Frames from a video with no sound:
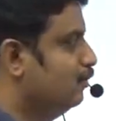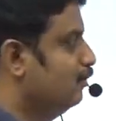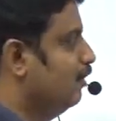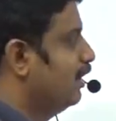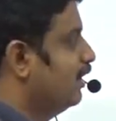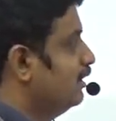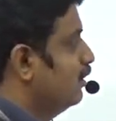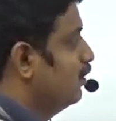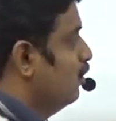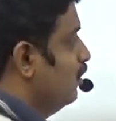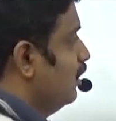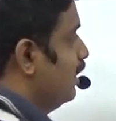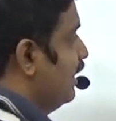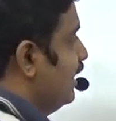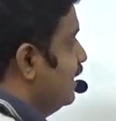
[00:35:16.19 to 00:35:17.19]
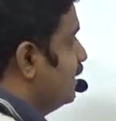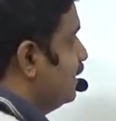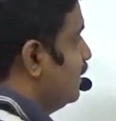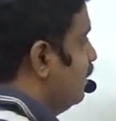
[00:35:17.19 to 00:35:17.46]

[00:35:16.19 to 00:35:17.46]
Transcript: What are the coordinates?